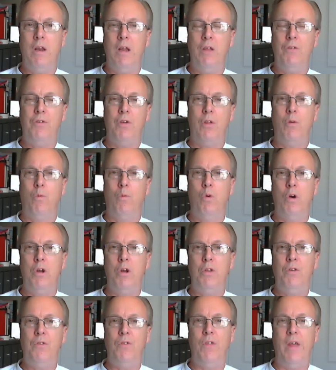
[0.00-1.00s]
into the
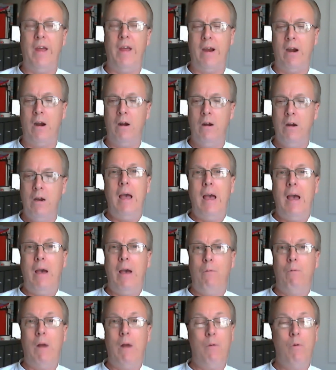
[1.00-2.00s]
woods there,
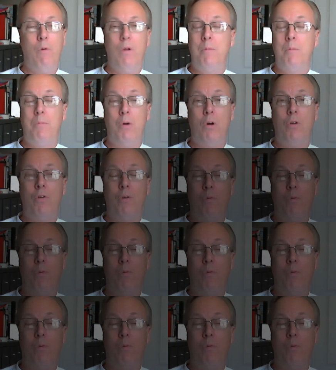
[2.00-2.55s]
right where the boulder